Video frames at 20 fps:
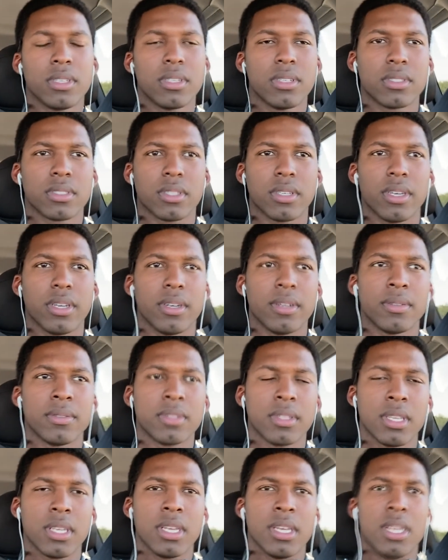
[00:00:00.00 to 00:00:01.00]
So yeah,
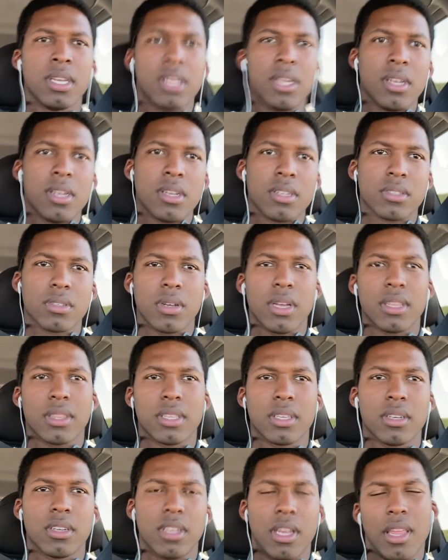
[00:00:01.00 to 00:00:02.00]
so I
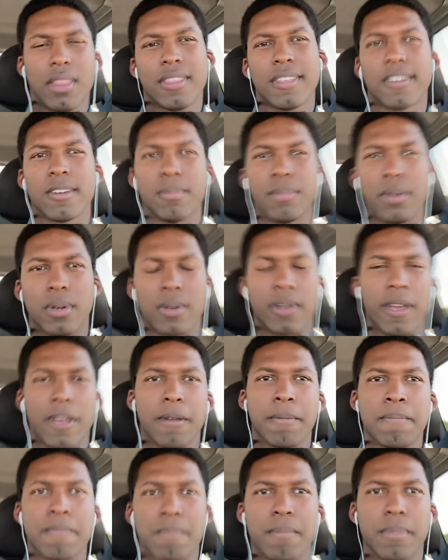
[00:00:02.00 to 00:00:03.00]
think it'll be okay.
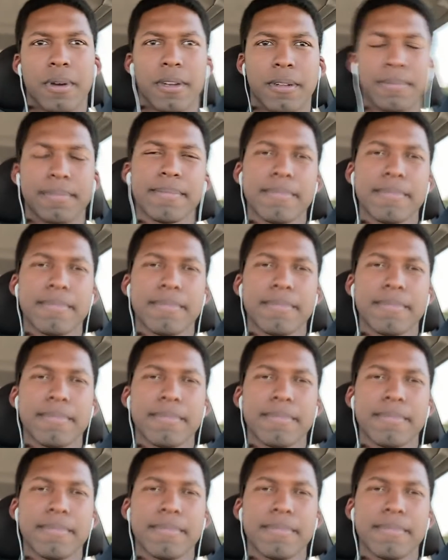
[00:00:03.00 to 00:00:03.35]
But